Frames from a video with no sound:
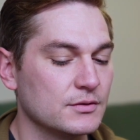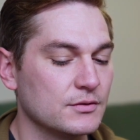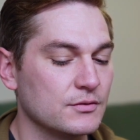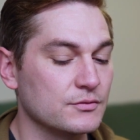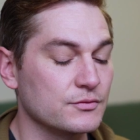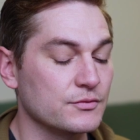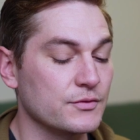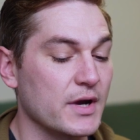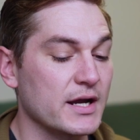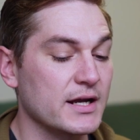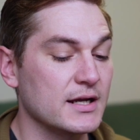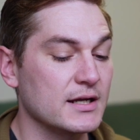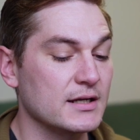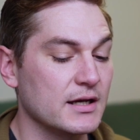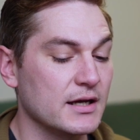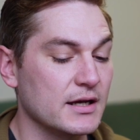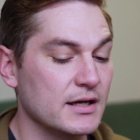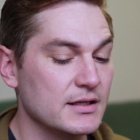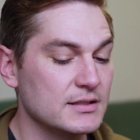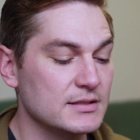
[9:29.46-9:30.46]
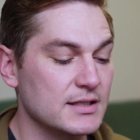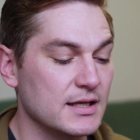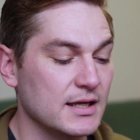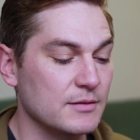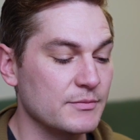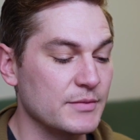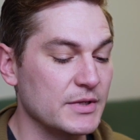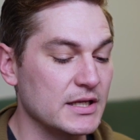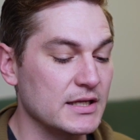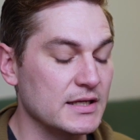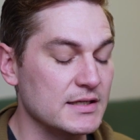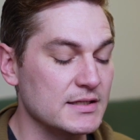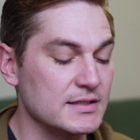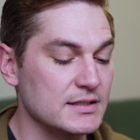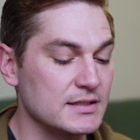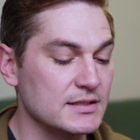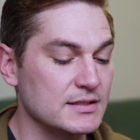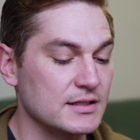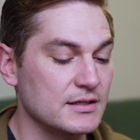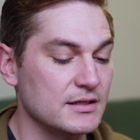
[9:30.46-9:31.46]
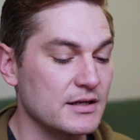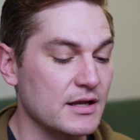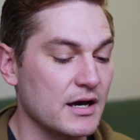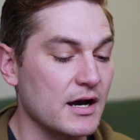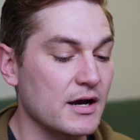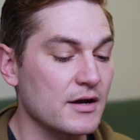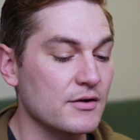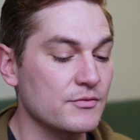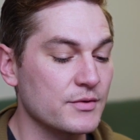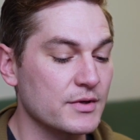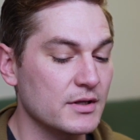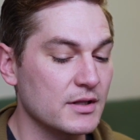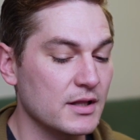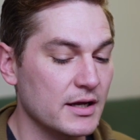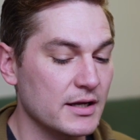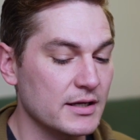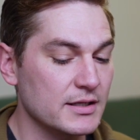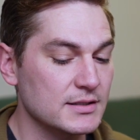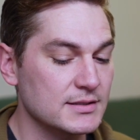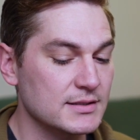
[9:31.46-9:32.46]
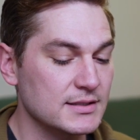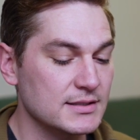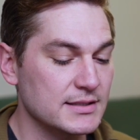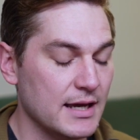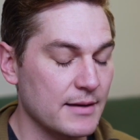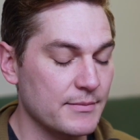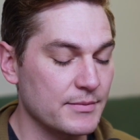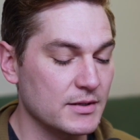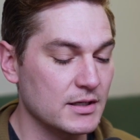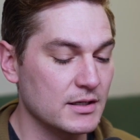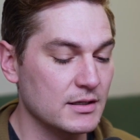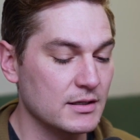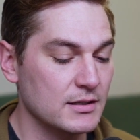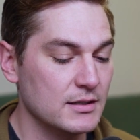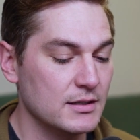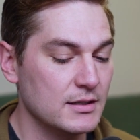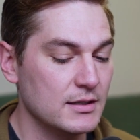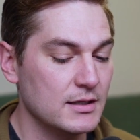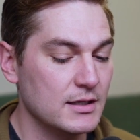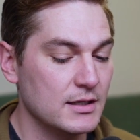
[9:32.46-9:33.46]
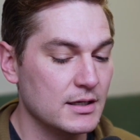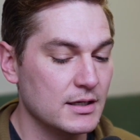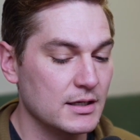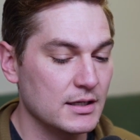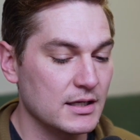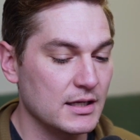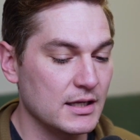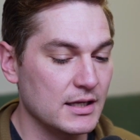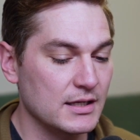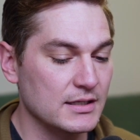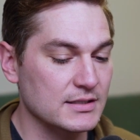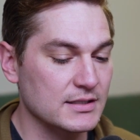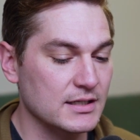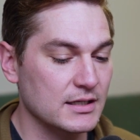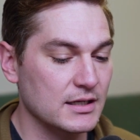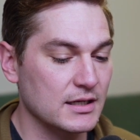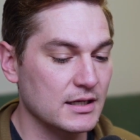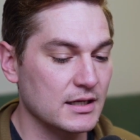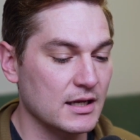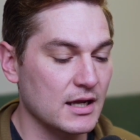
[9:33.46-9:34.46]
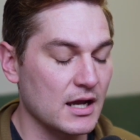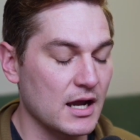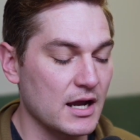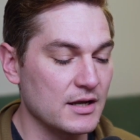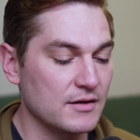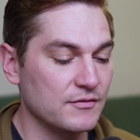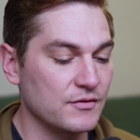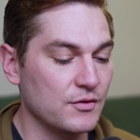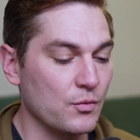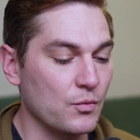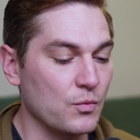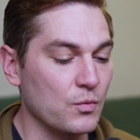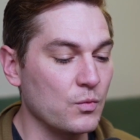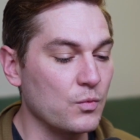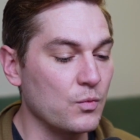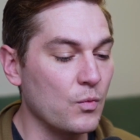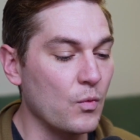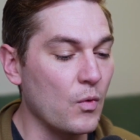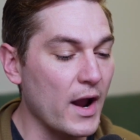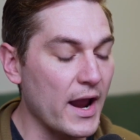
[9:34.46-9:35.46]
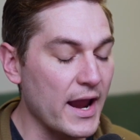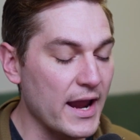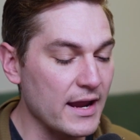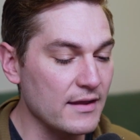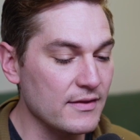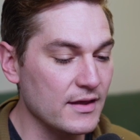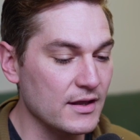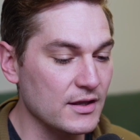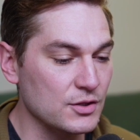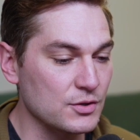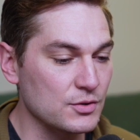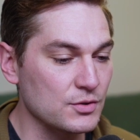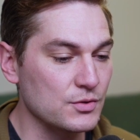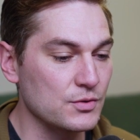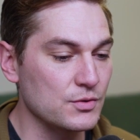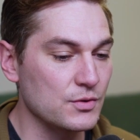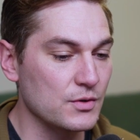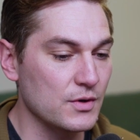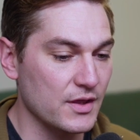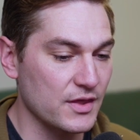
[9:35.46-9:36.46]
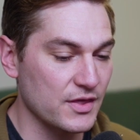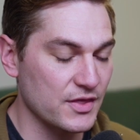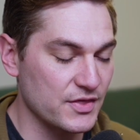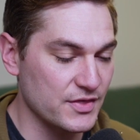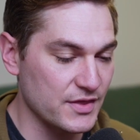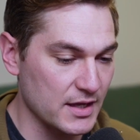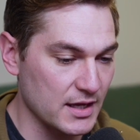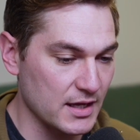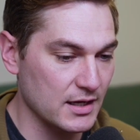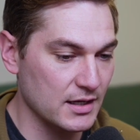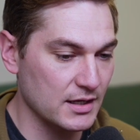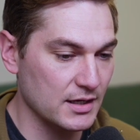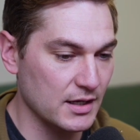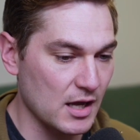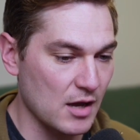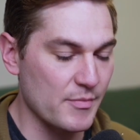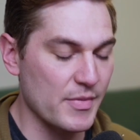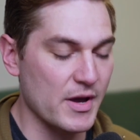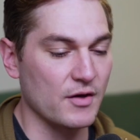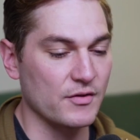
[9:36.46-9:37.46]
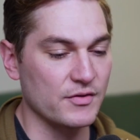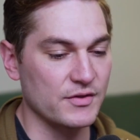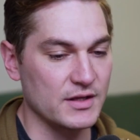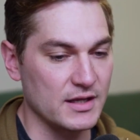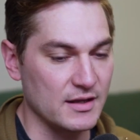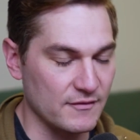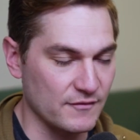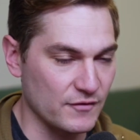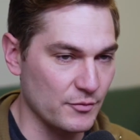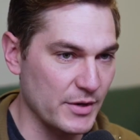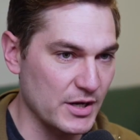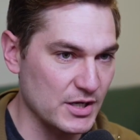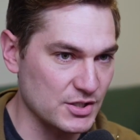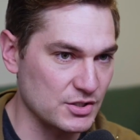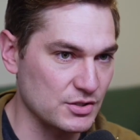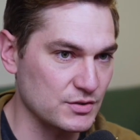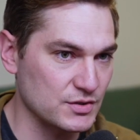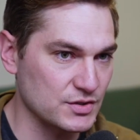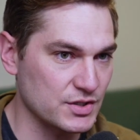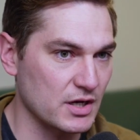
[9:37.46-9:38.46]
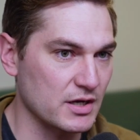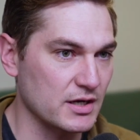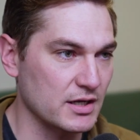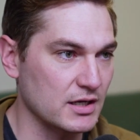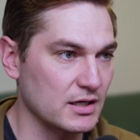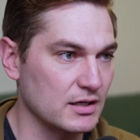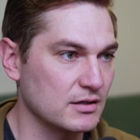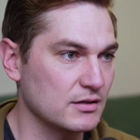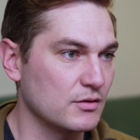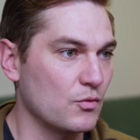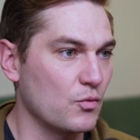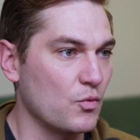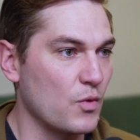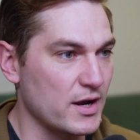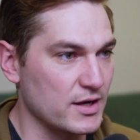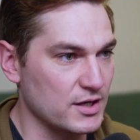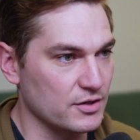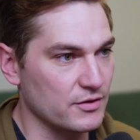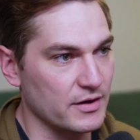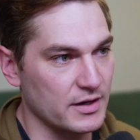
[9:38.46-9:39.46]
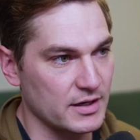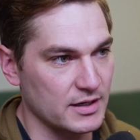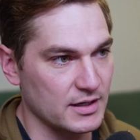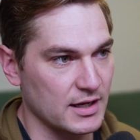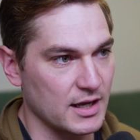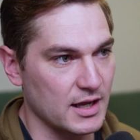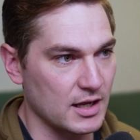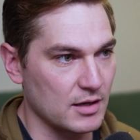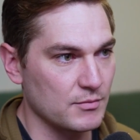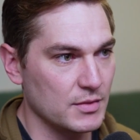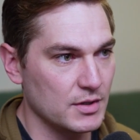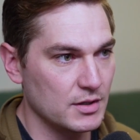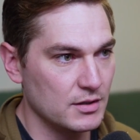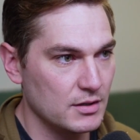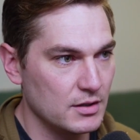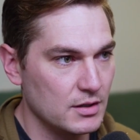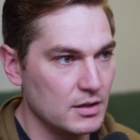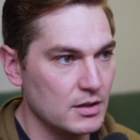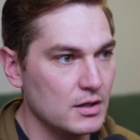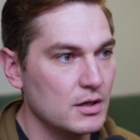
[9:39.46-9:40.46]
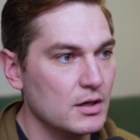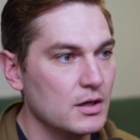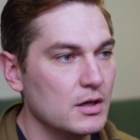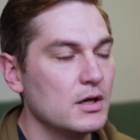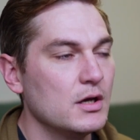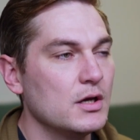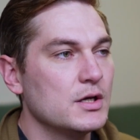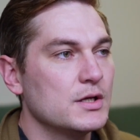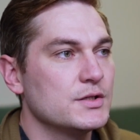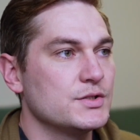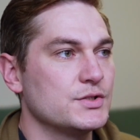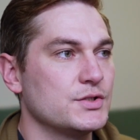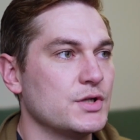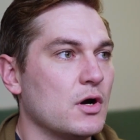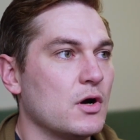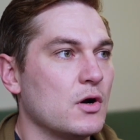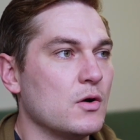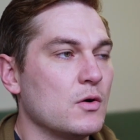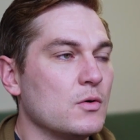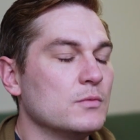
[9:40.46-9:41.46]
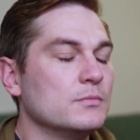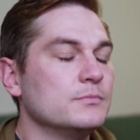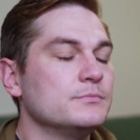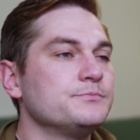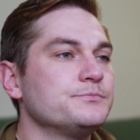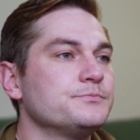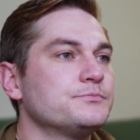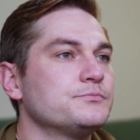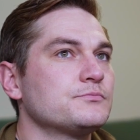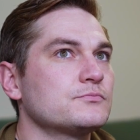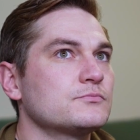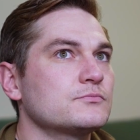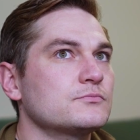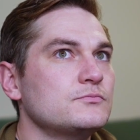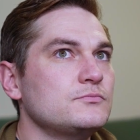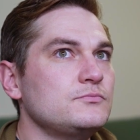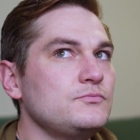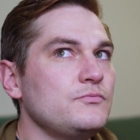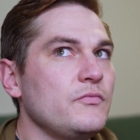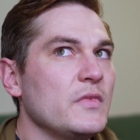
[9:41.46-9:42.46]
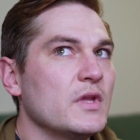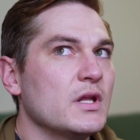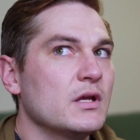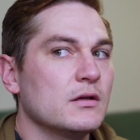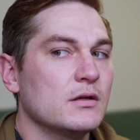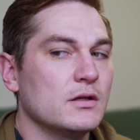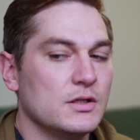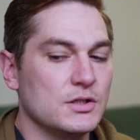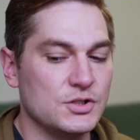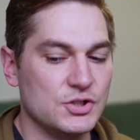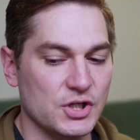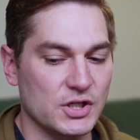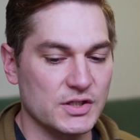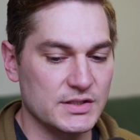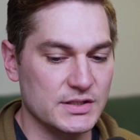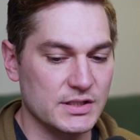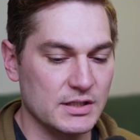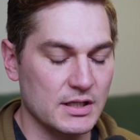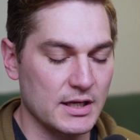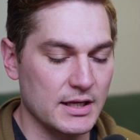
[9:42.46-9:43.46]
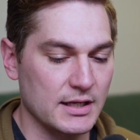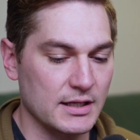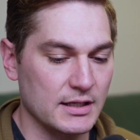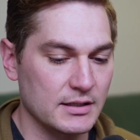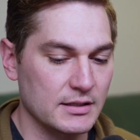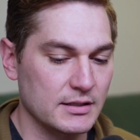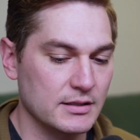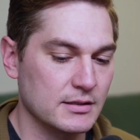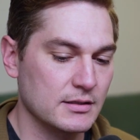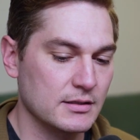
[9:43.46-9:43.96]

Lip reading: recognized that can be easy to not realize is happening is kind of the way that you think about the information you study when you're in game. So just to like,